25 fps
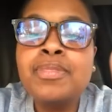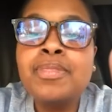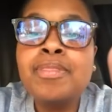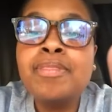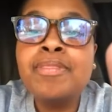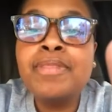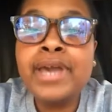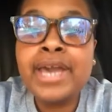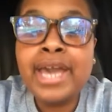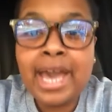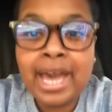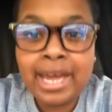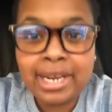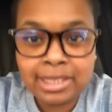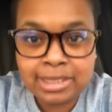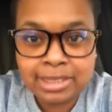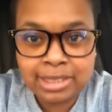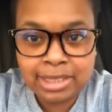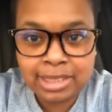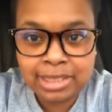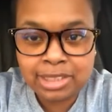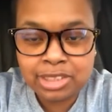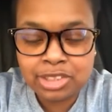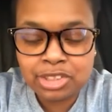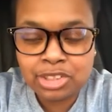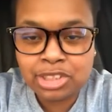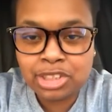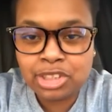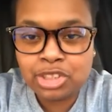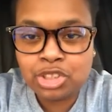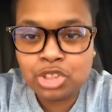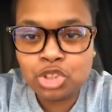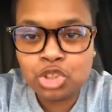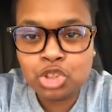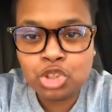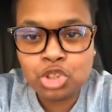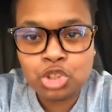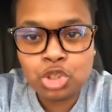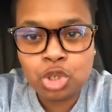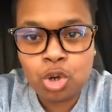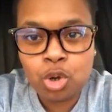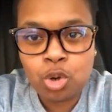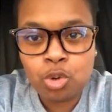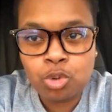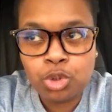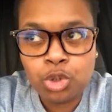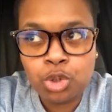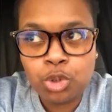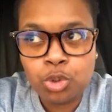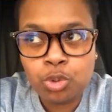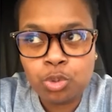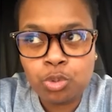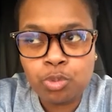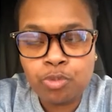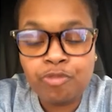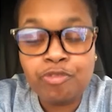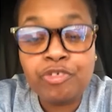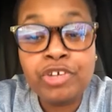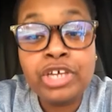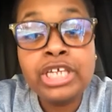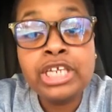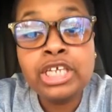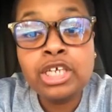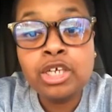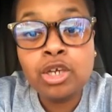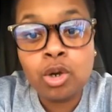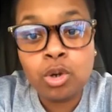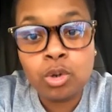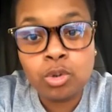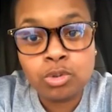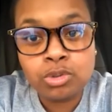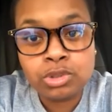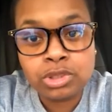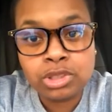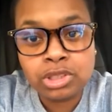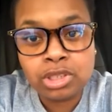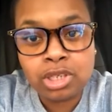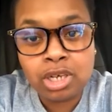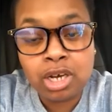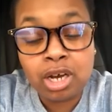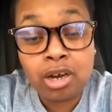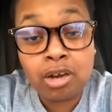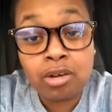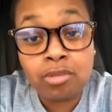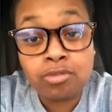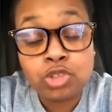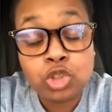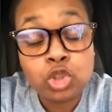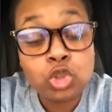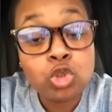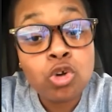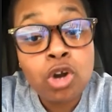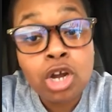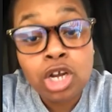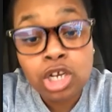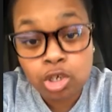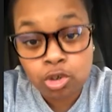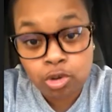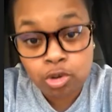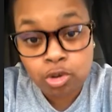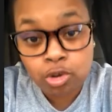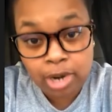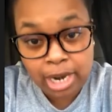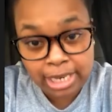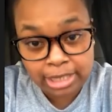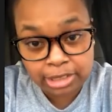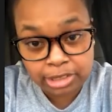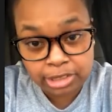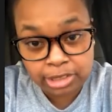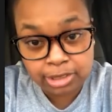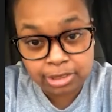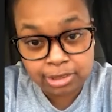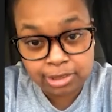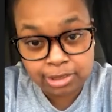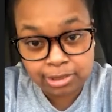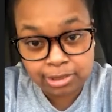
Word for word: they had a tendency to show you videos of truck crashes.